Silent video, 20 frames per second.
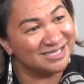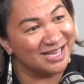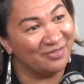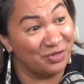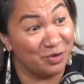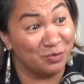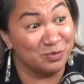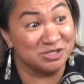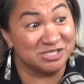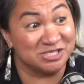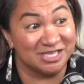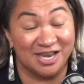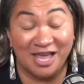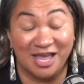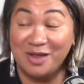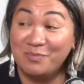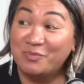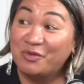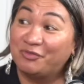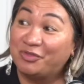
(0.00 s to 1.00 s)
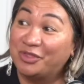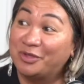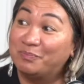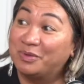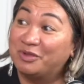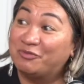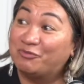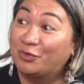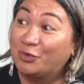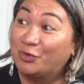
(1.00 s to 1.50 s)
and that was the name of them
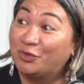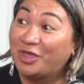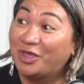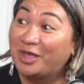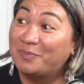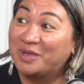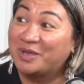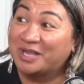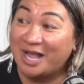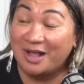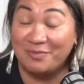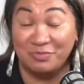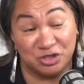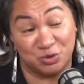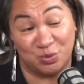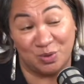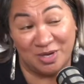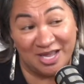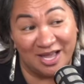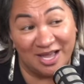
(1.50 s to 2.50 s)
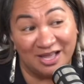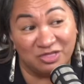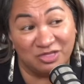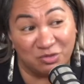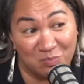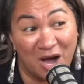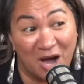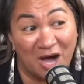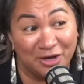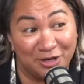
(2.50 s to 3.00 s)
before they became the 28th
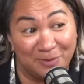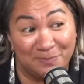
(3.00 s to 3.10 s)
Māori